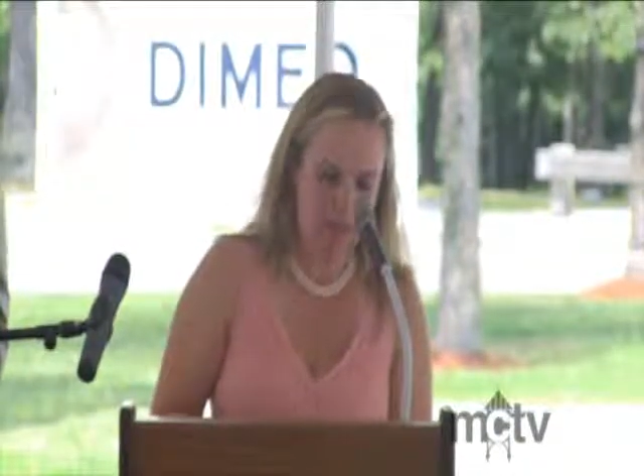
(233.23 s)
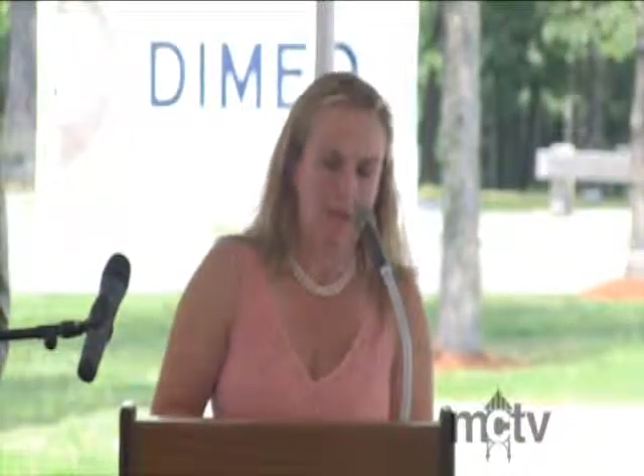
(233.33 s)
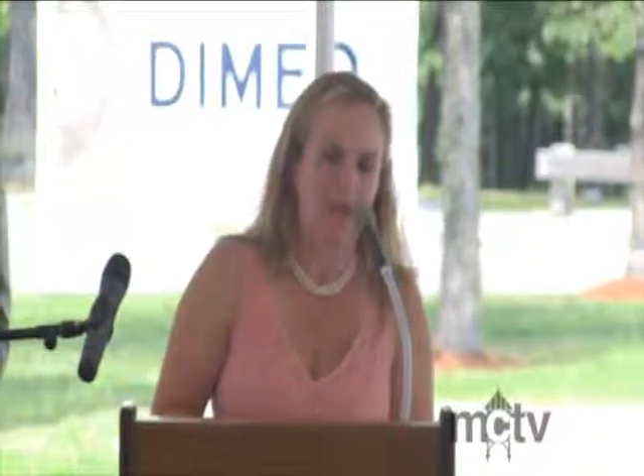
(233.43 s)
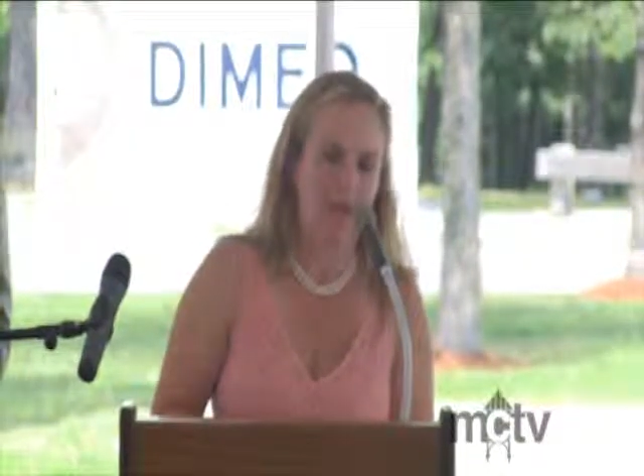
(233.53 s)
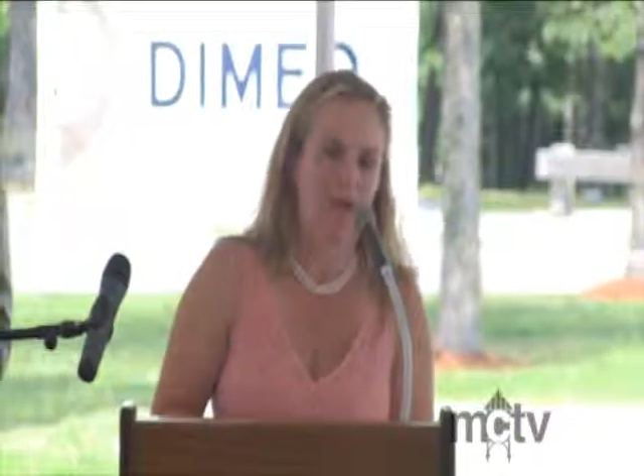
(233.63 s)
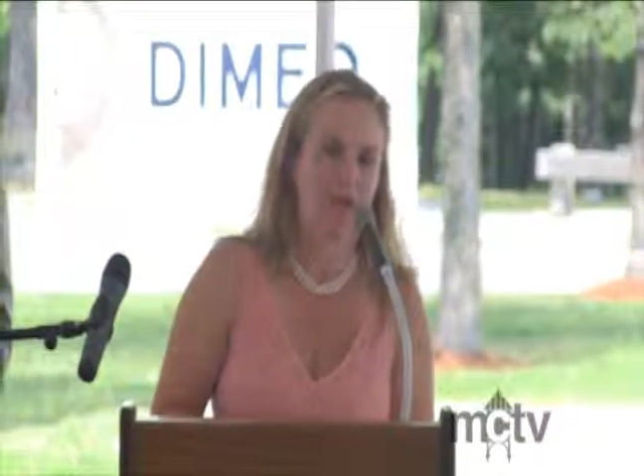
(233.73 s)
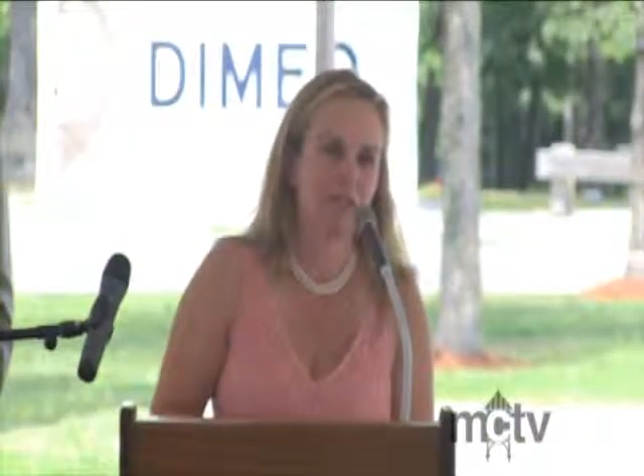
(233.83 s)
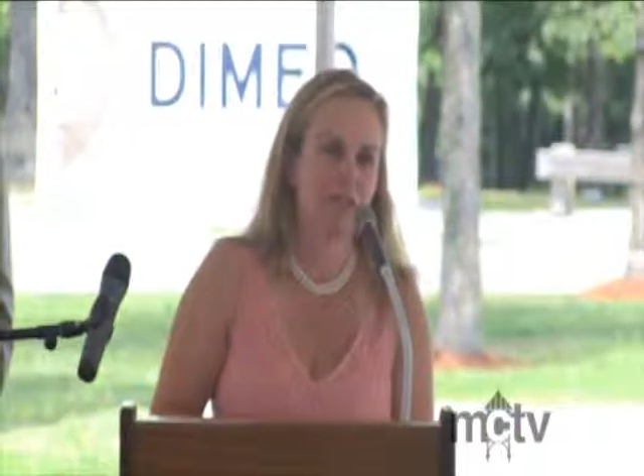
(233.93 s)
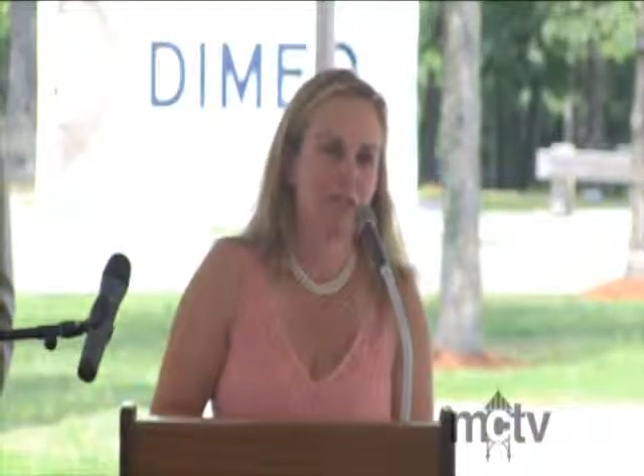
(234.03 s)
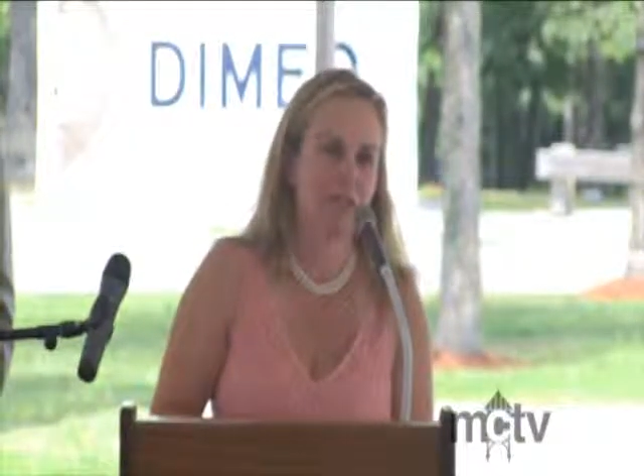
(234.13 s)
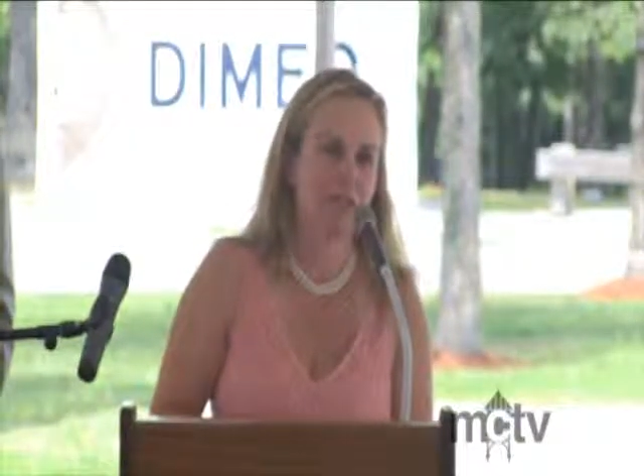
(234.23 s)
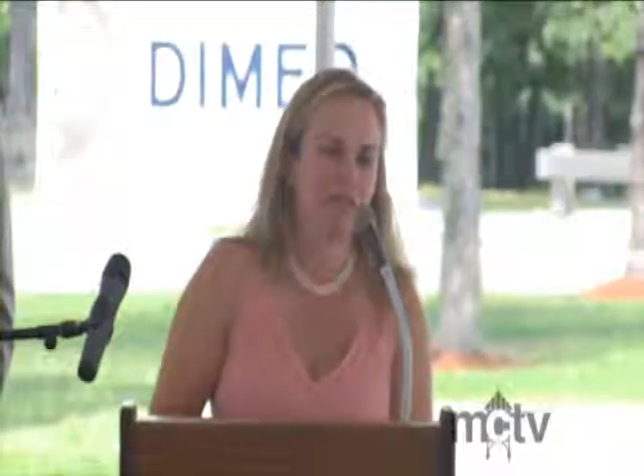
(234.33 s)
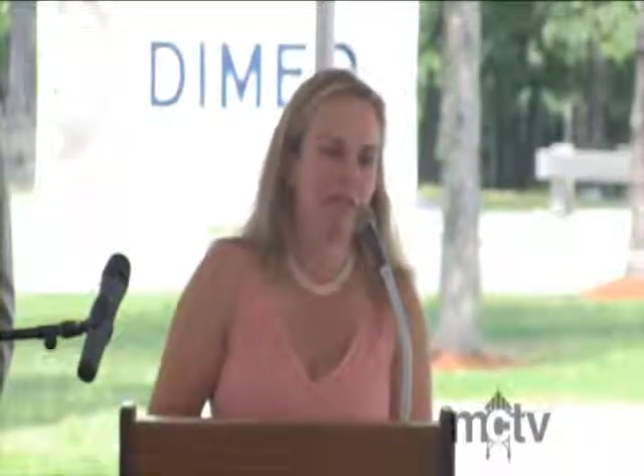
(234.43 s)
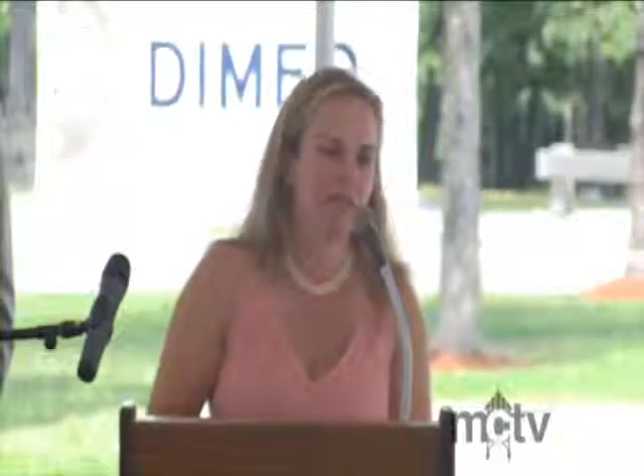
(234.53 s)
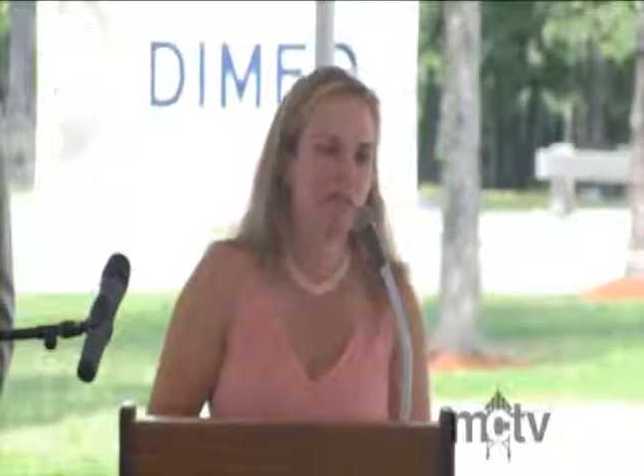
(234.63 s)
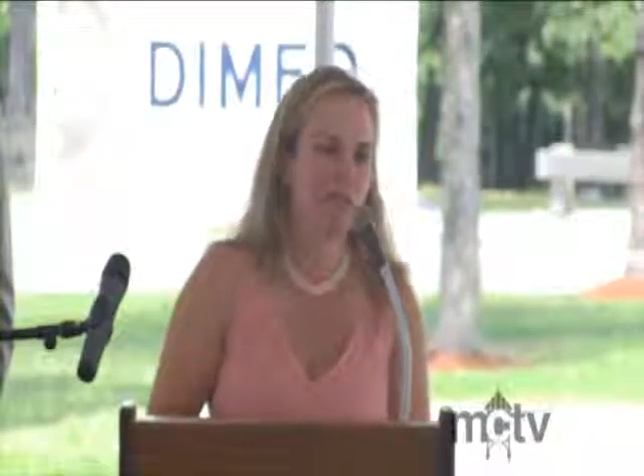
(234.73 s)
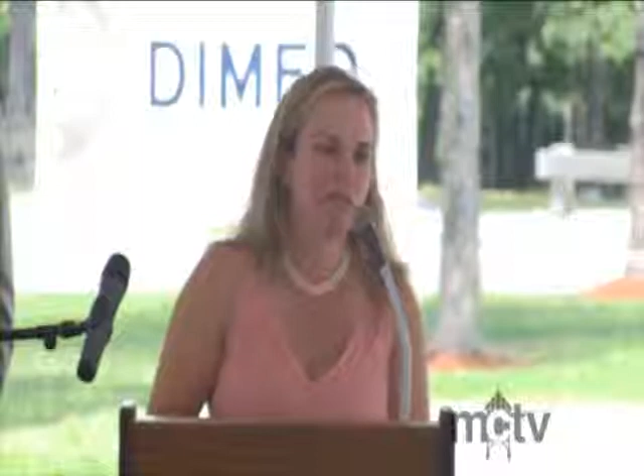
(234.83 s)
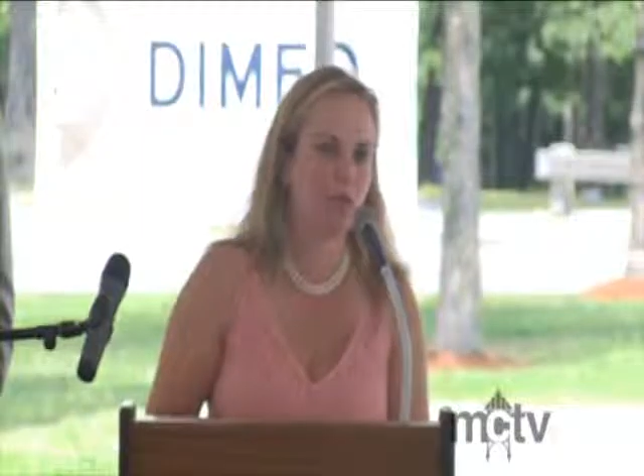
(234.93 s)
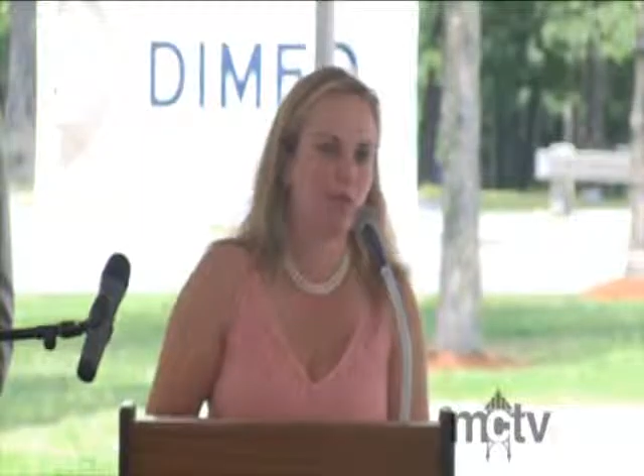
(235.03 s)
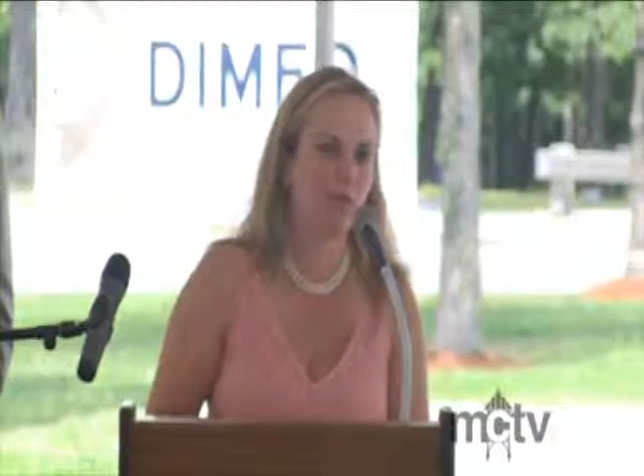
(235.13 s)
Um, I also mentioned that Senator
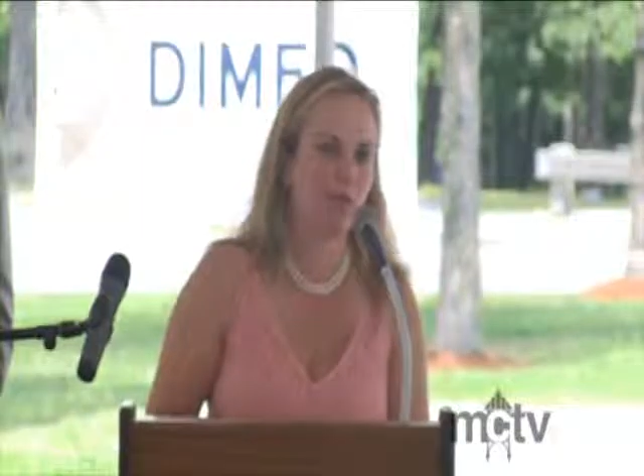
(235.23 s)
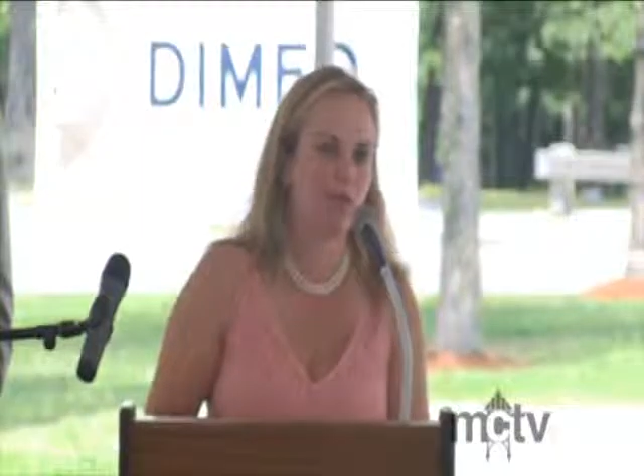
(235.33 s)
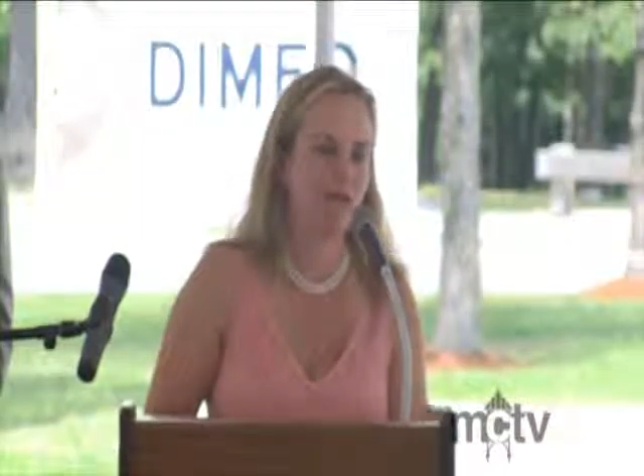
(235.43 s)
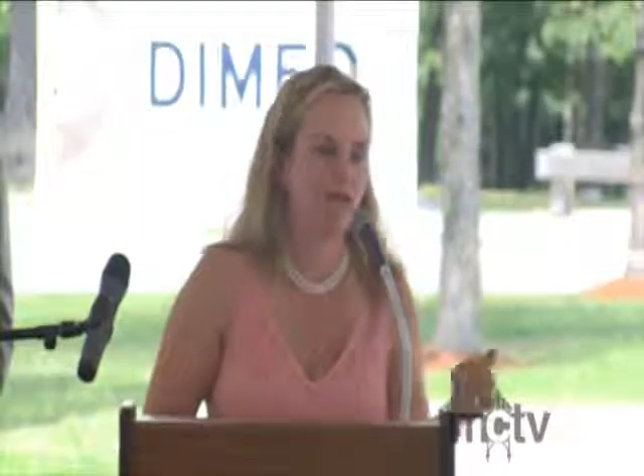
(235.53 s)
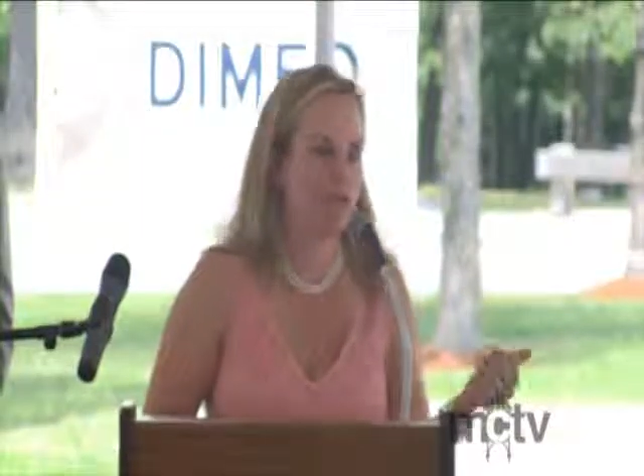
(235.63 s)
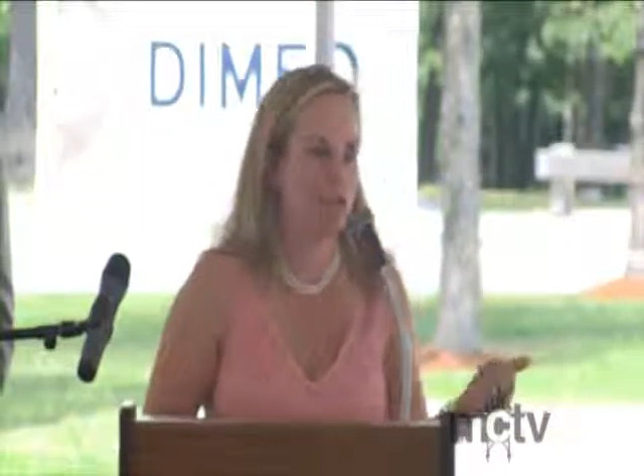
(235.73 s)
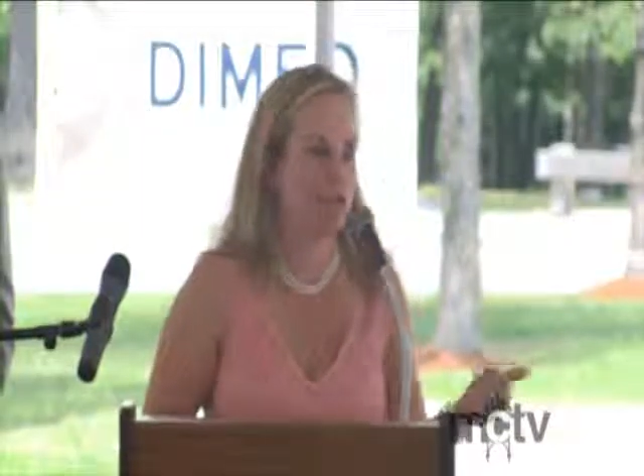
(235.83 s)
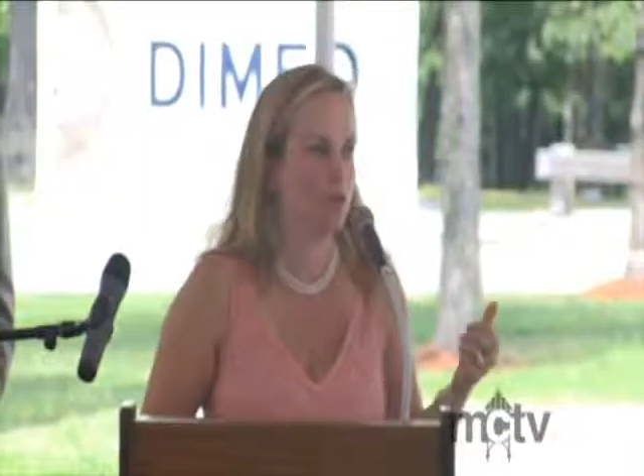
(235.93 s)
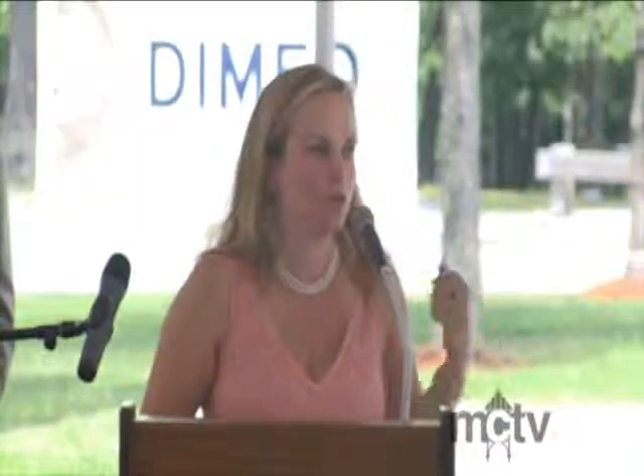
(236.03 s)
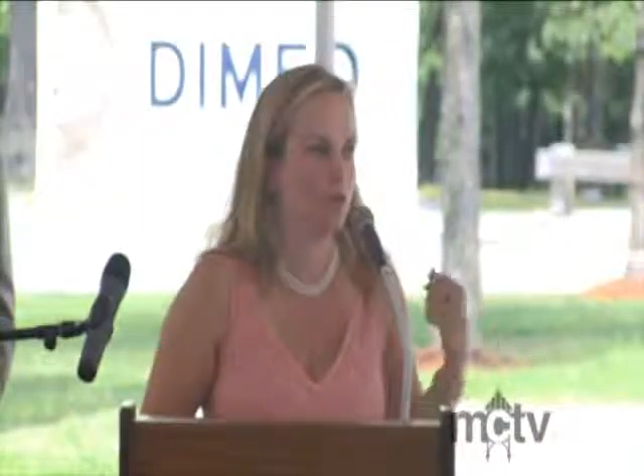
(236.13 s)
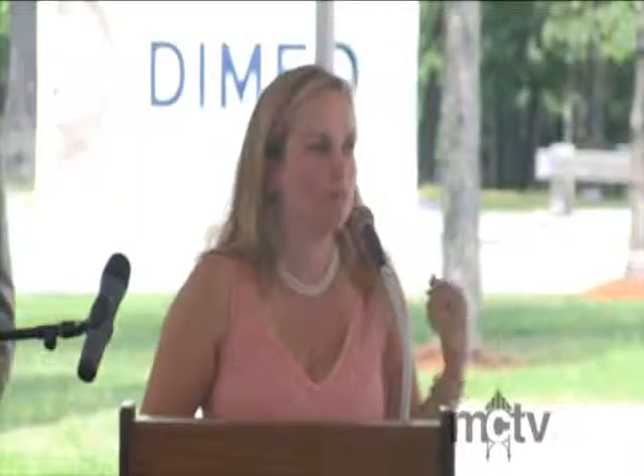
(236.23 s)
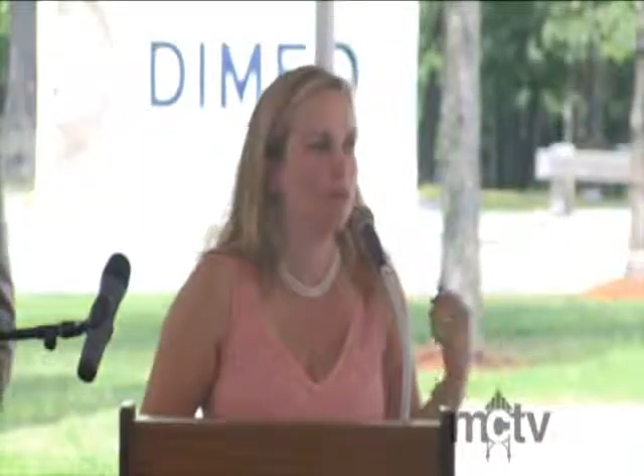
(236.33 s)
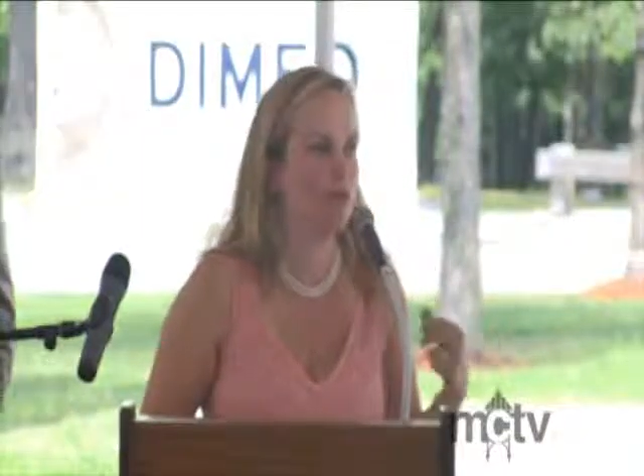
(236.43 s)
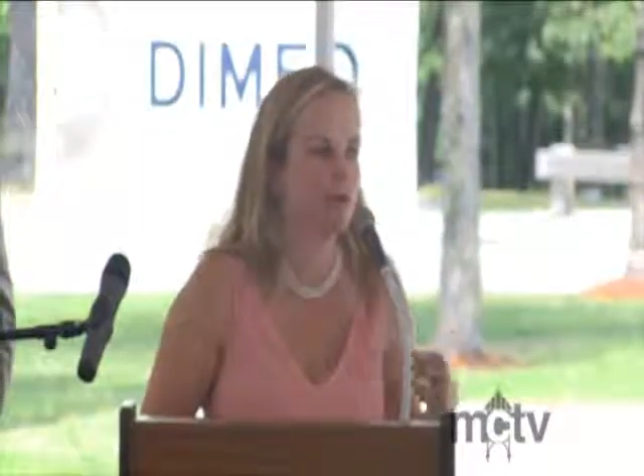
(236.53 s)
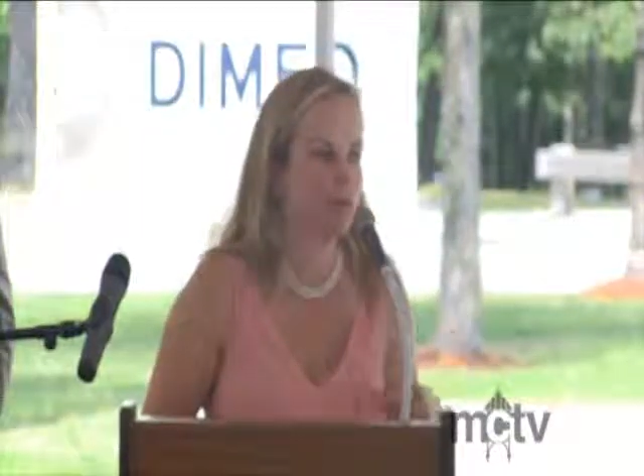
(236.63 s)
Baddour gave me my first tour with Mayor